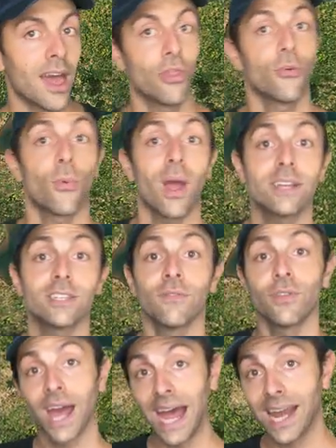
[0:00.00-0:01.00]
The rest of
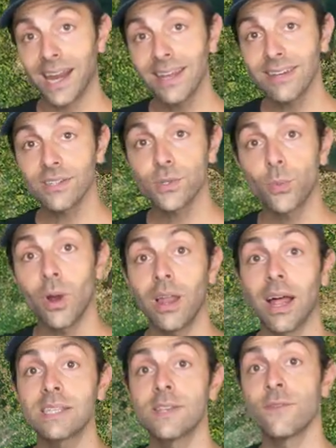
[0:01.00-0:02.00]
the island, as well
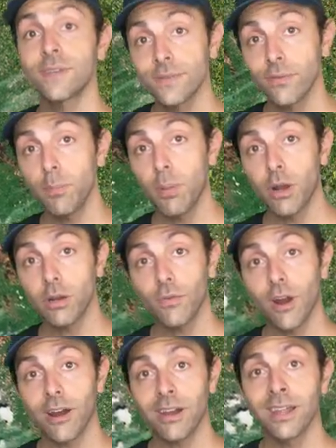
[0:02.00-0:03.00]
as the visible part of
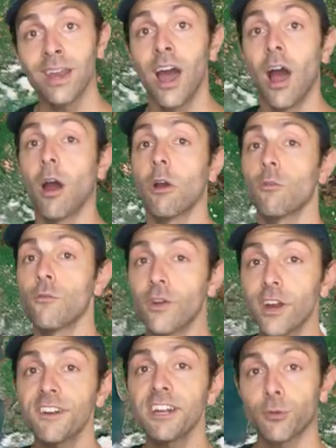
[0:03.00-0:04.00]
Ireland, are
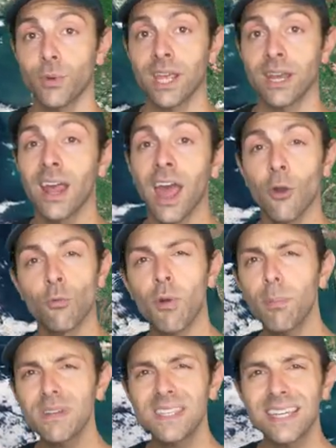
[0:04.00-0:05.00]
very green
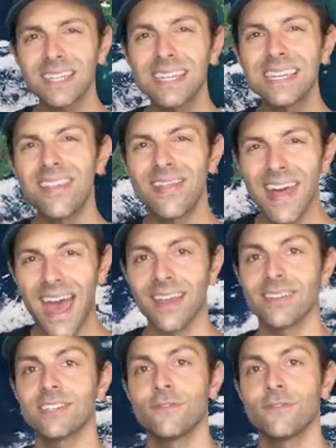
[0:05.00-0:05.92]
representing dense